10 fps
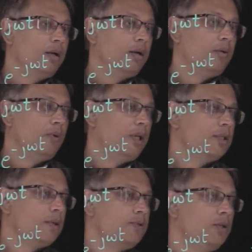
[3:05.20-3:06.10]
And when I
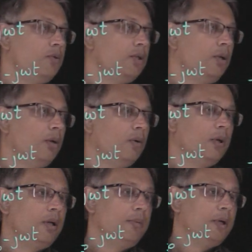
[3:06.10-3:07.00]
substitute the lower
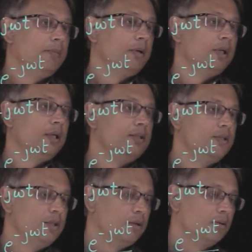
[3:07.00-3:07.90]
limit, I'm going to get
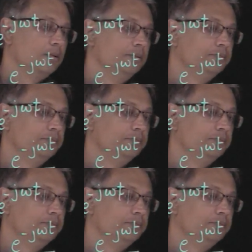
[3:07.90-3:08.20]
0.